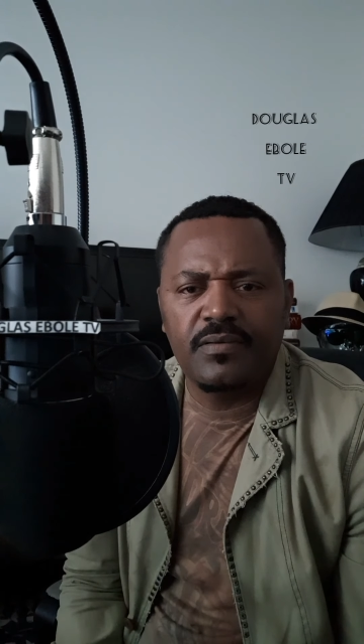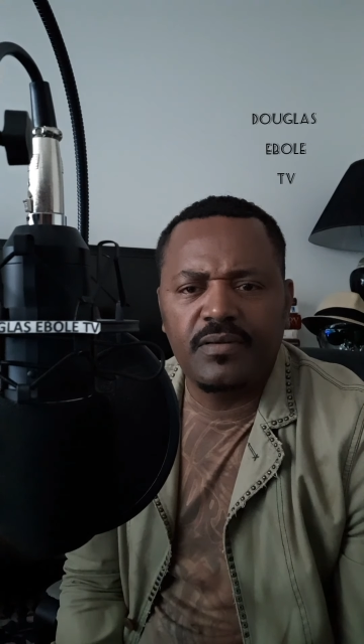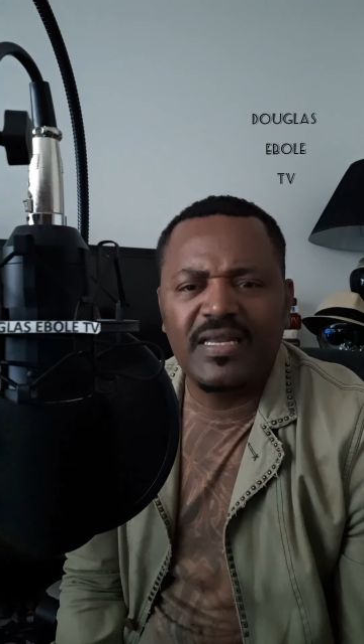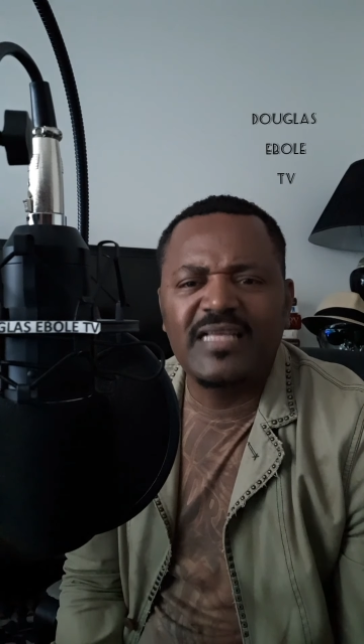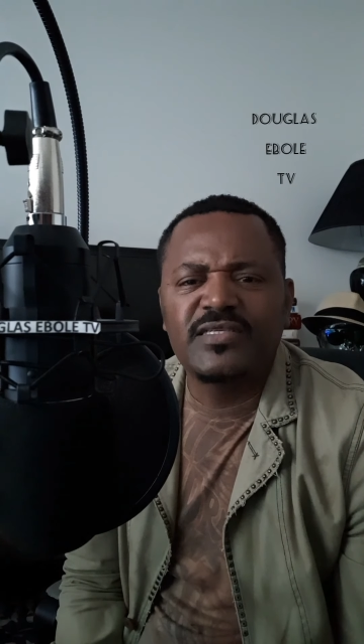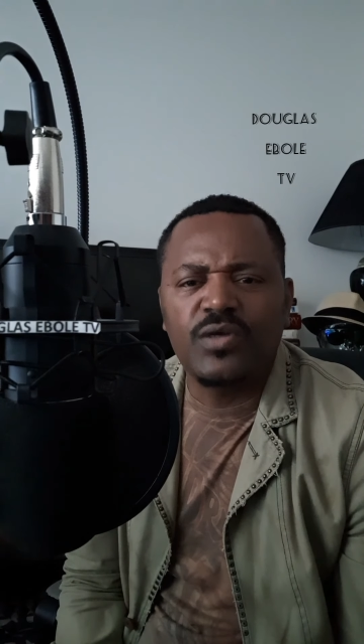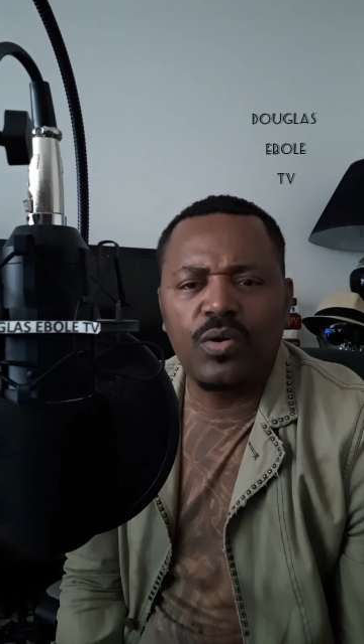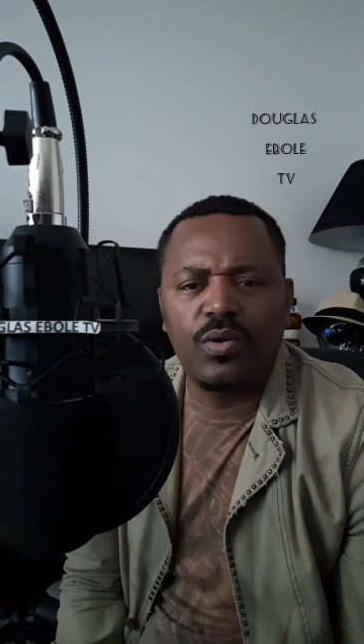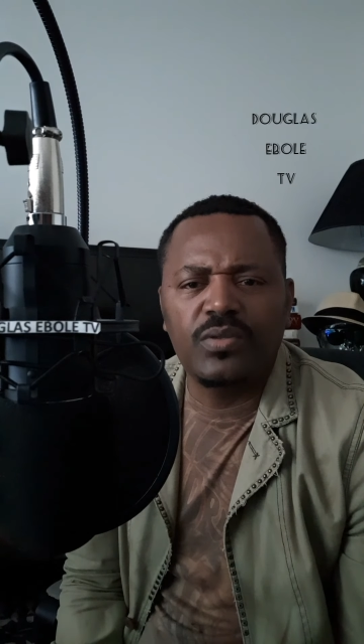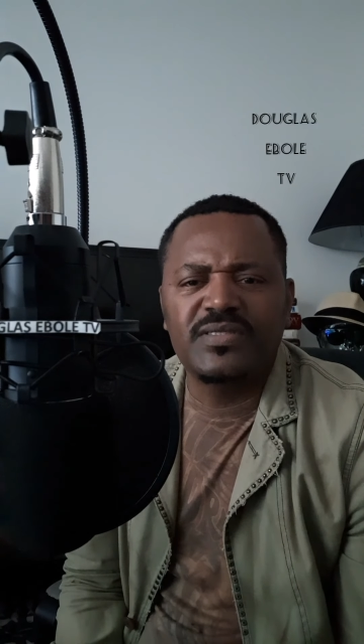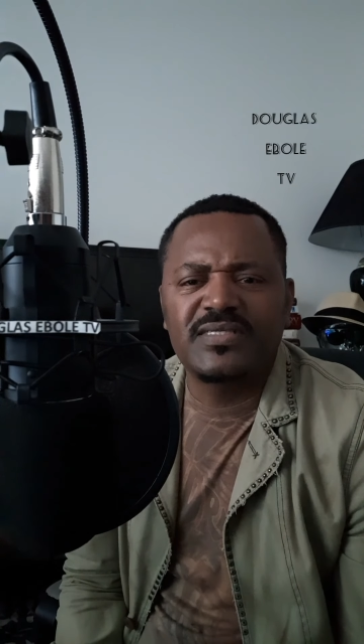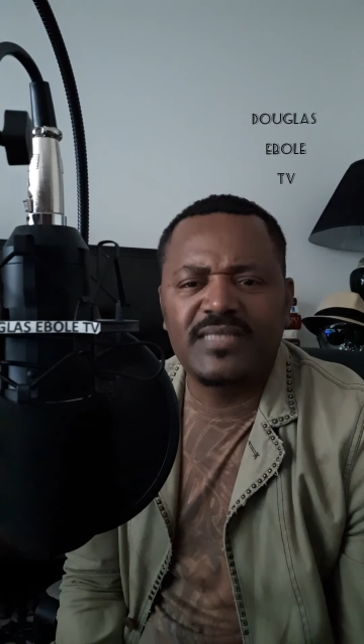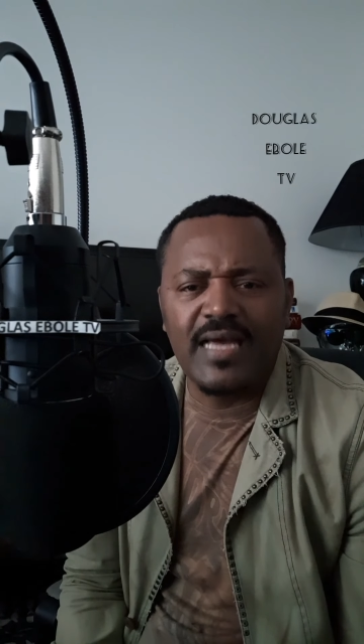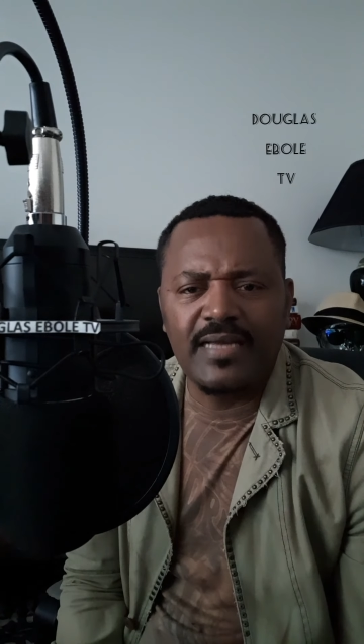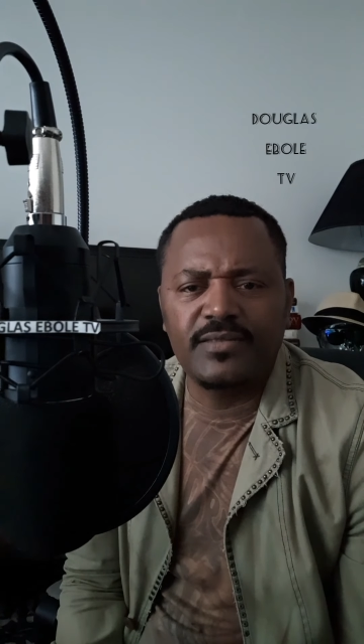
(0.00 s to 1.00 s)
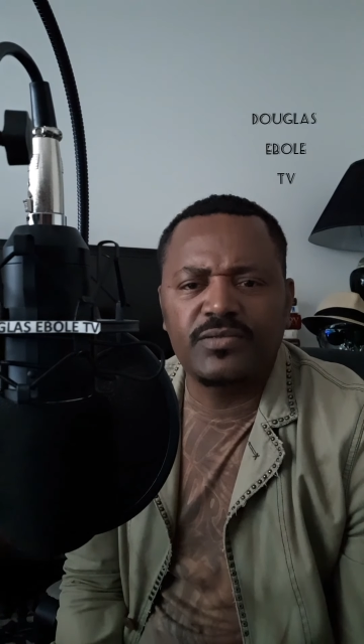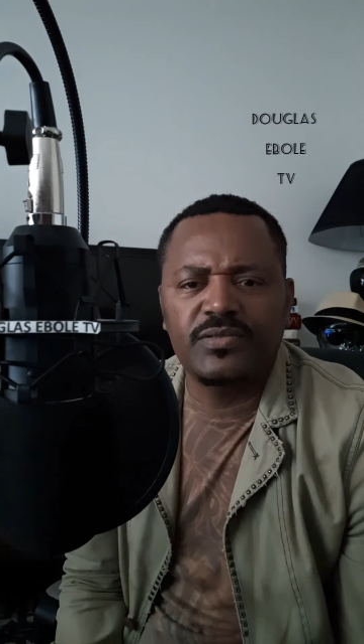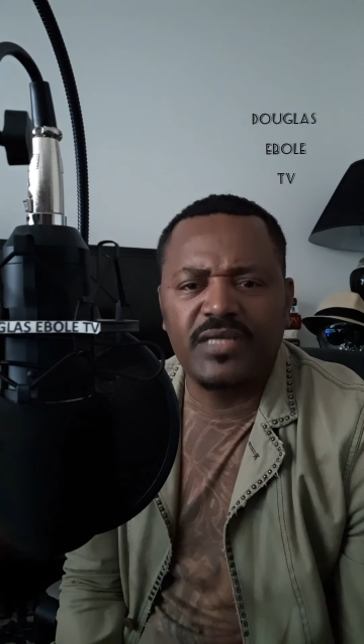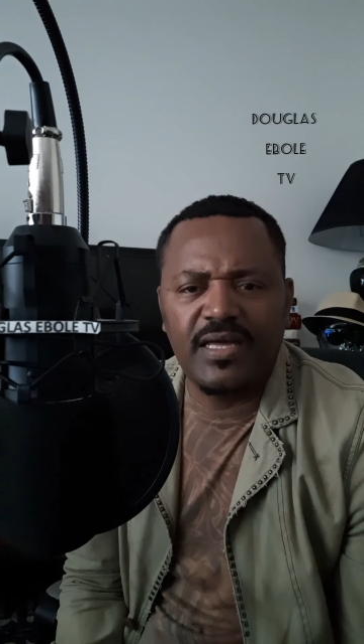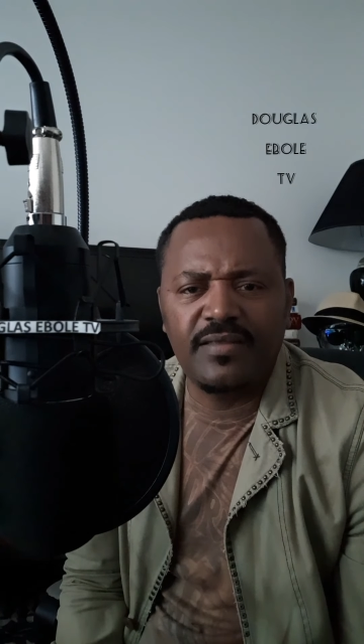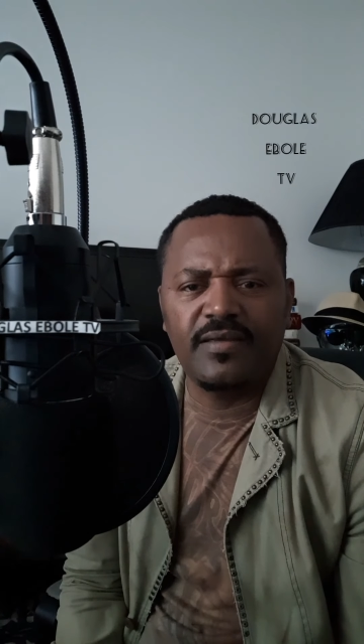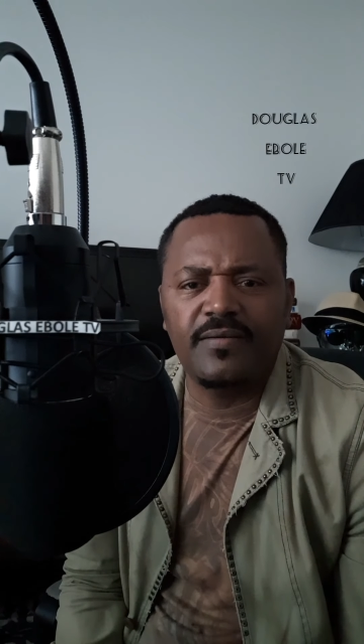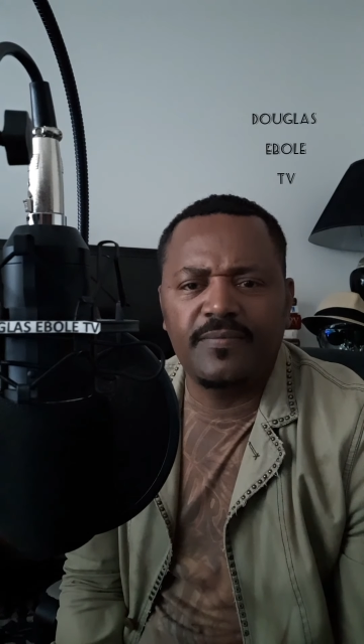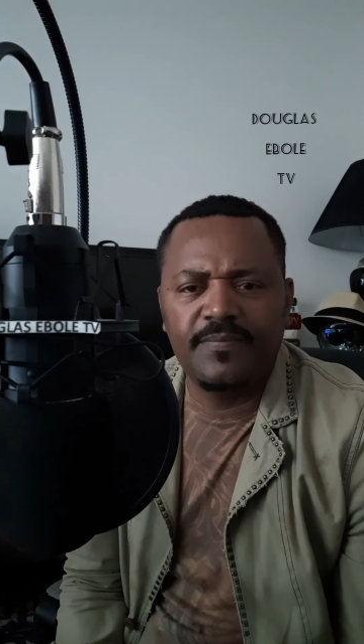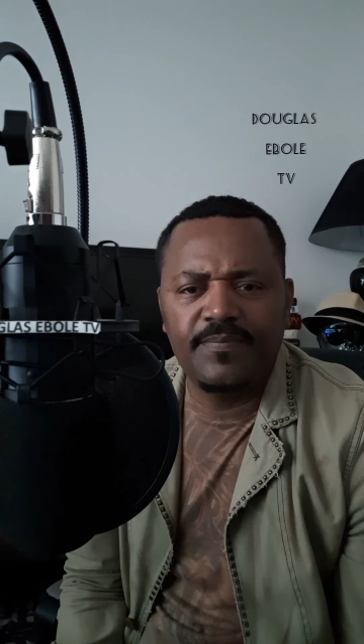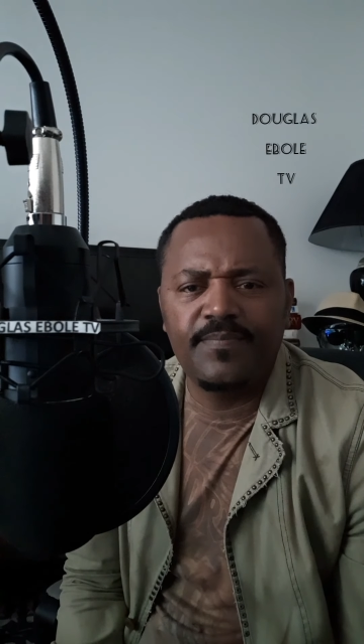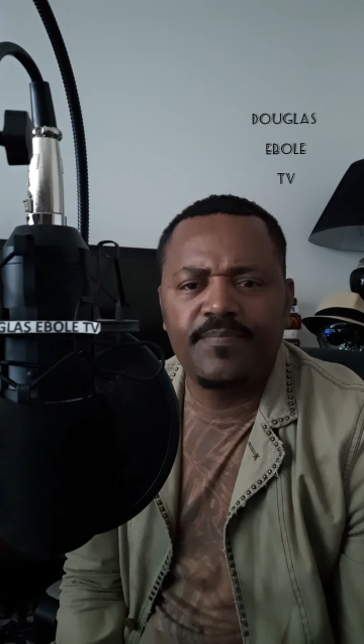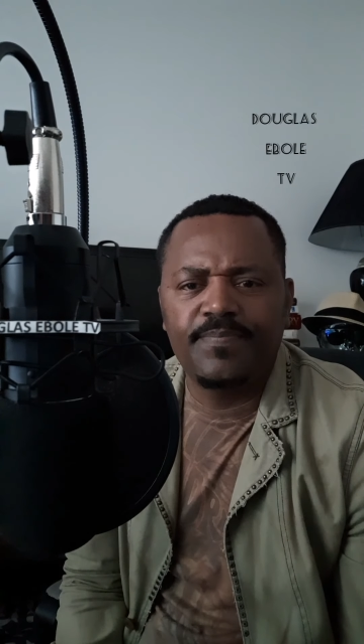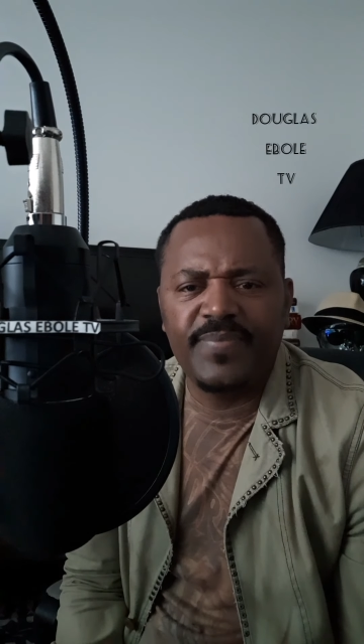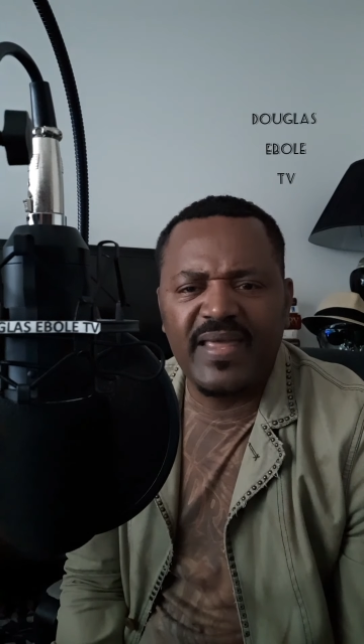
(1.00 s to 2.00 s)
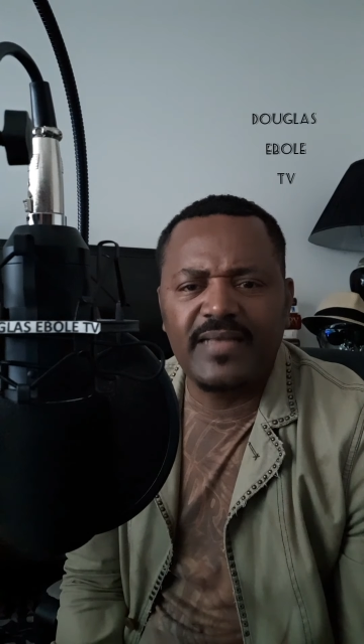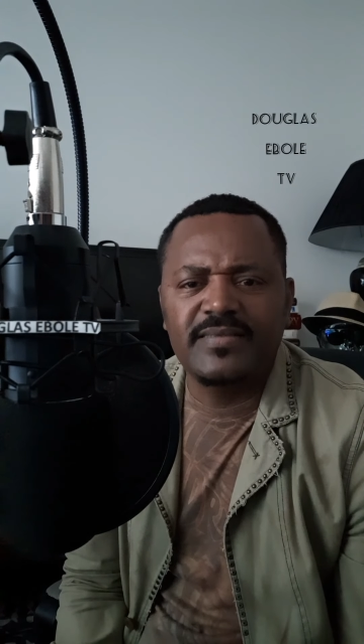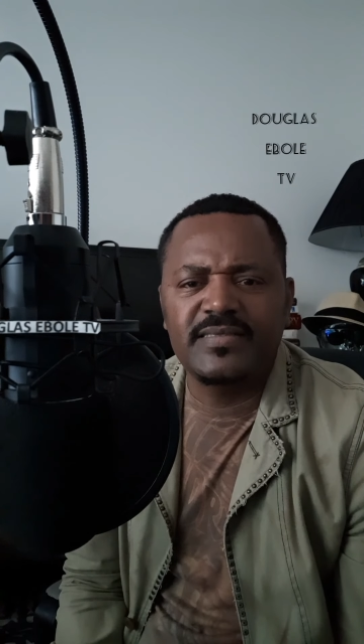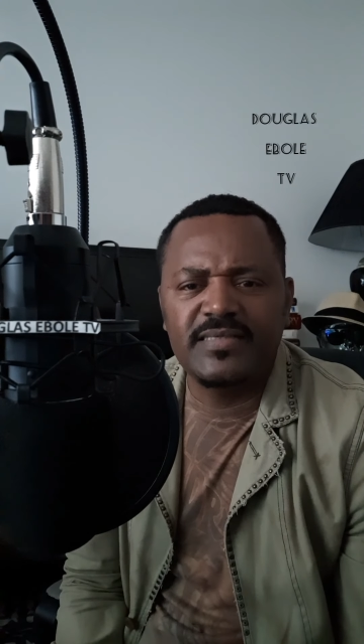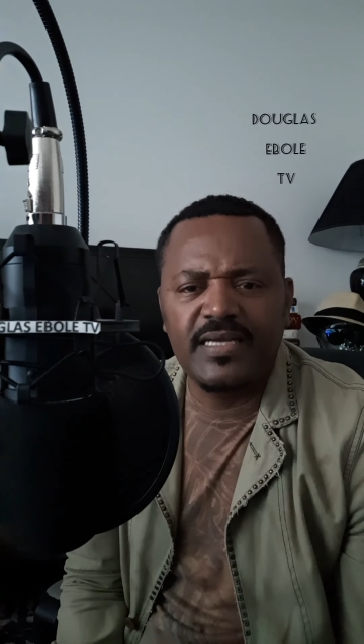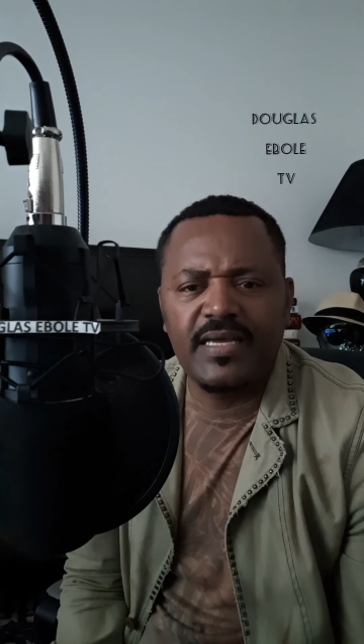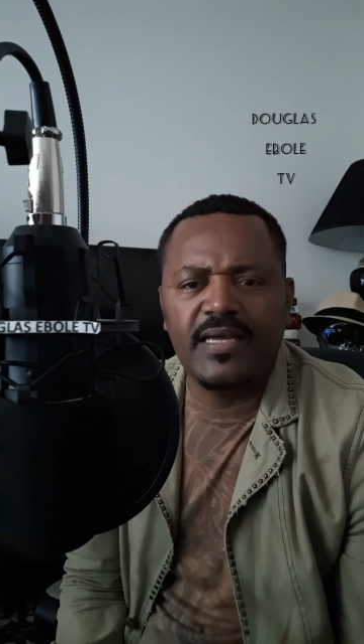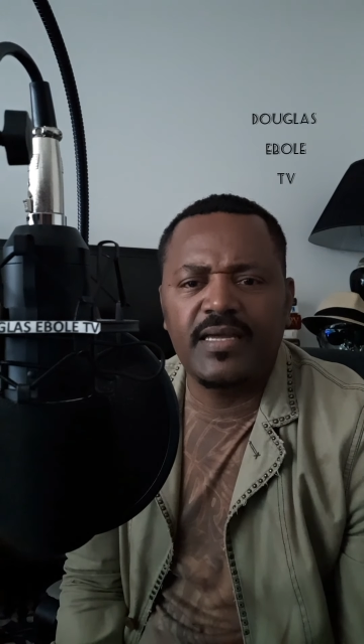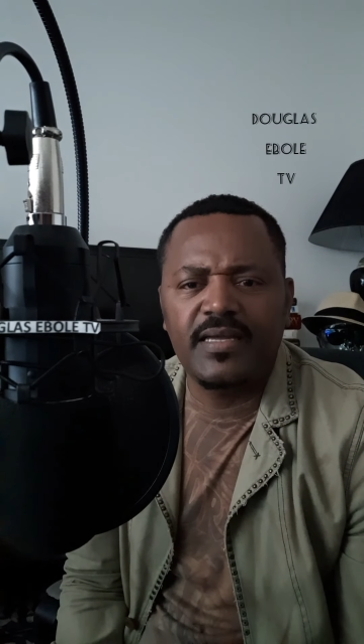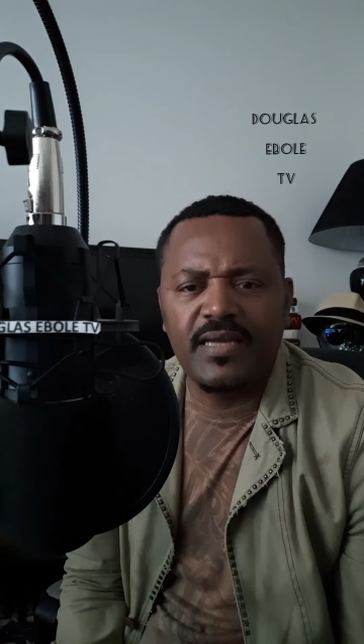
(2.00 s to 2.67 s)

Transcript: Let's all stand together and say,